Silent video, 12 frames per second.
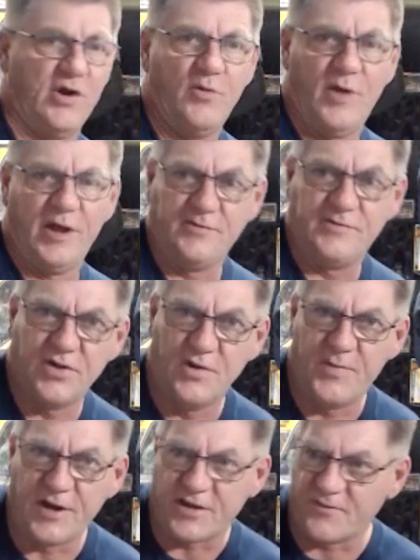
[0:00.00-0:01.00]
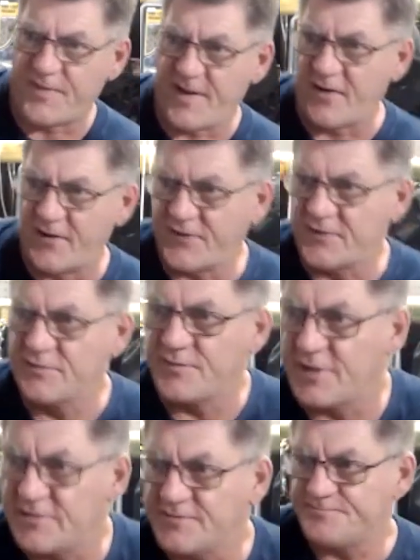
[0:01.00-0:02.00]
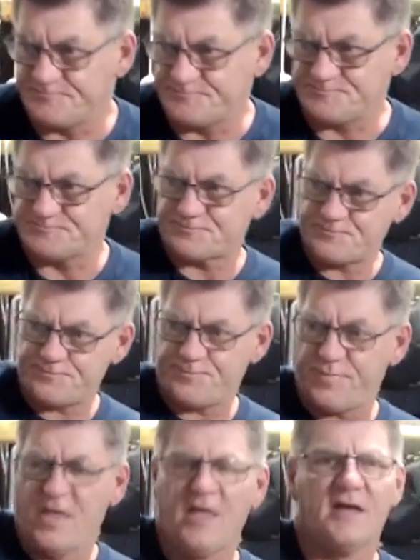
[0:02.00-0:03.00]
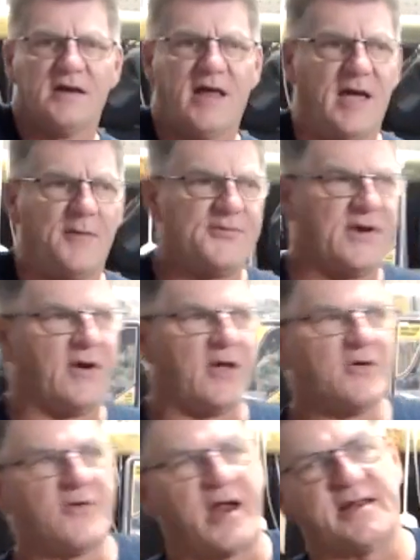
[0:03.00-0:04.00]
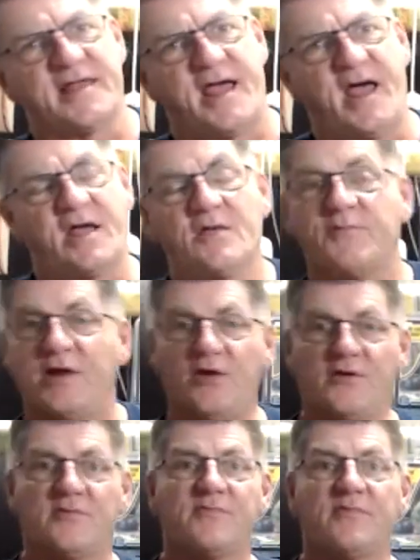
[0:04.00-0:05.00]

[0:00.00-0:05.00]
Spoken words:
we do a bit of comparison, but Pajero, great car. If you look,